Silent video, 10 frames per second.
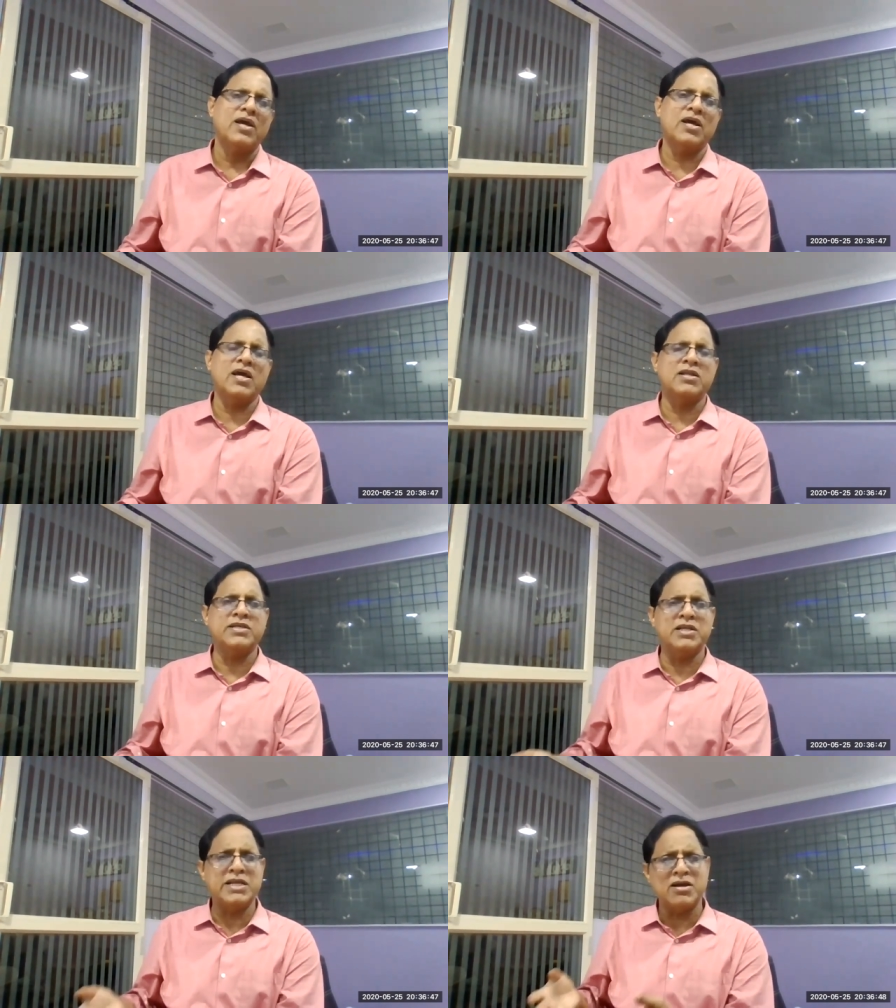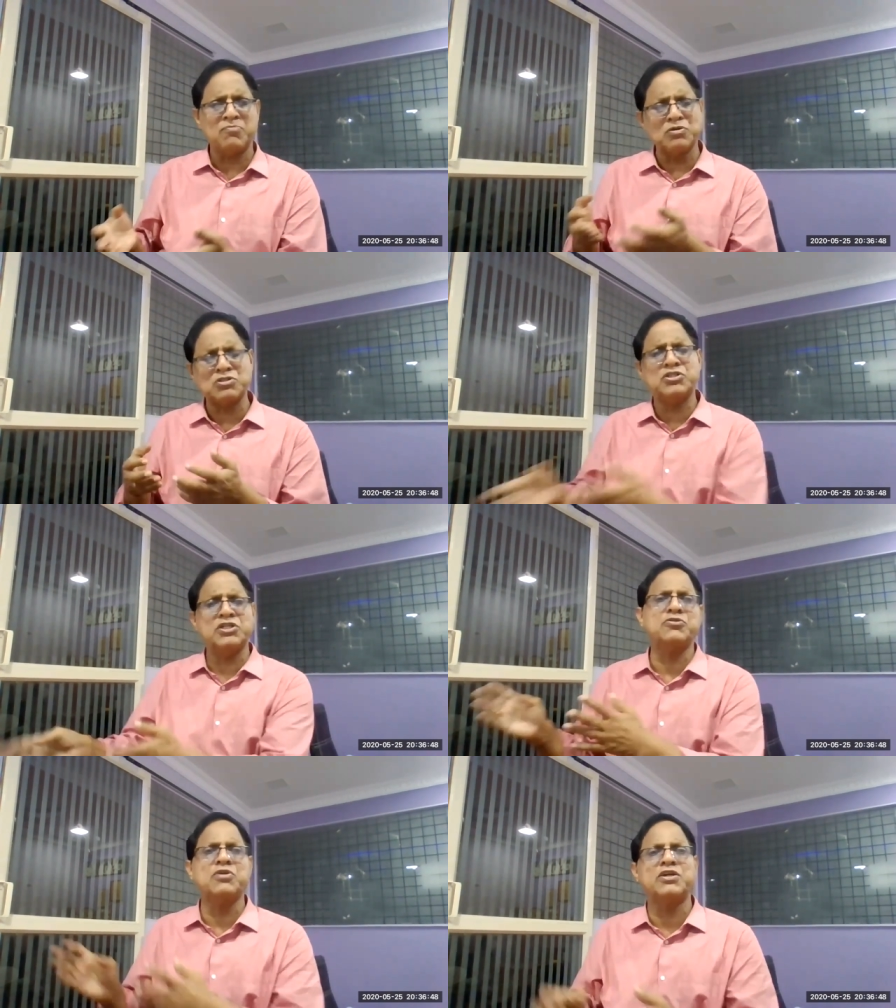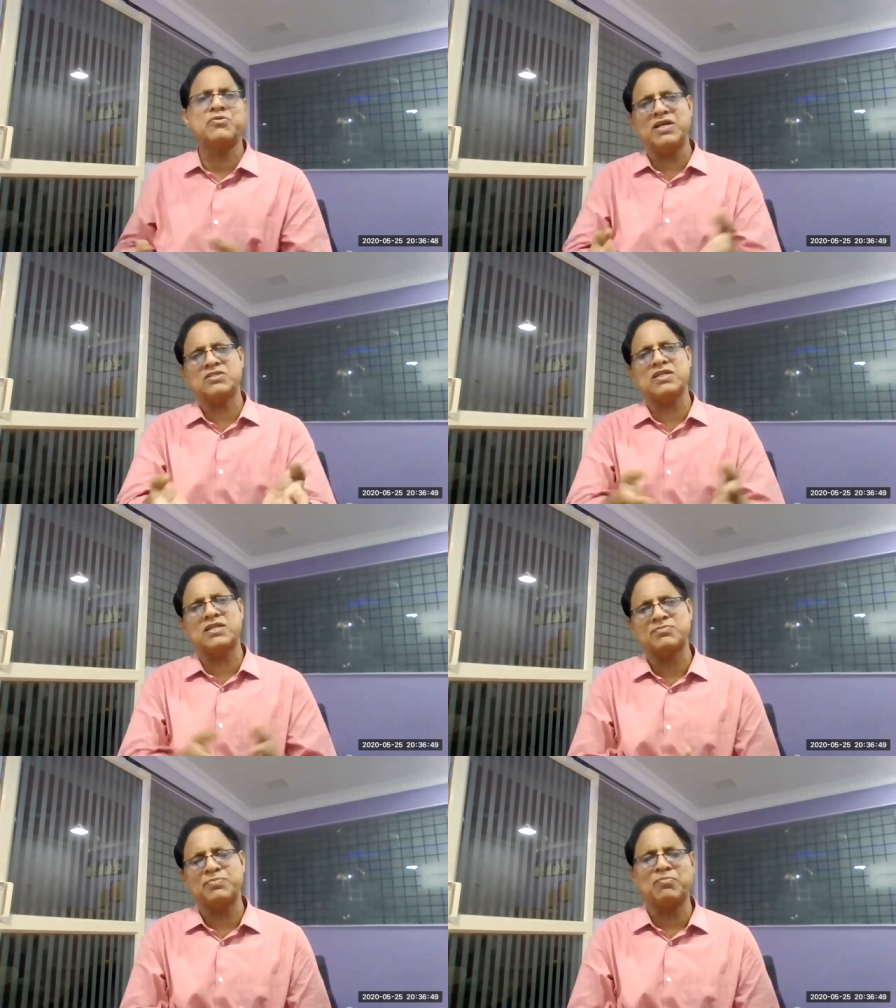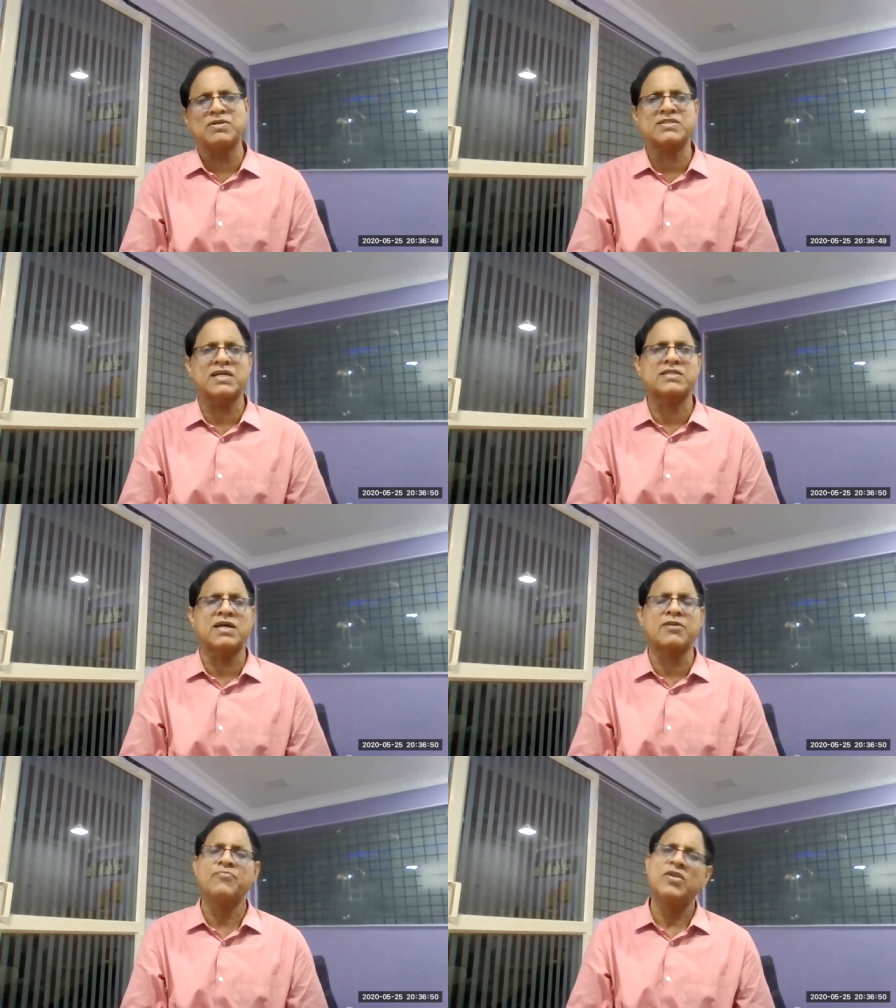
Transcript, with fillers: uh, they, they have pushed it to liquidation, public sector.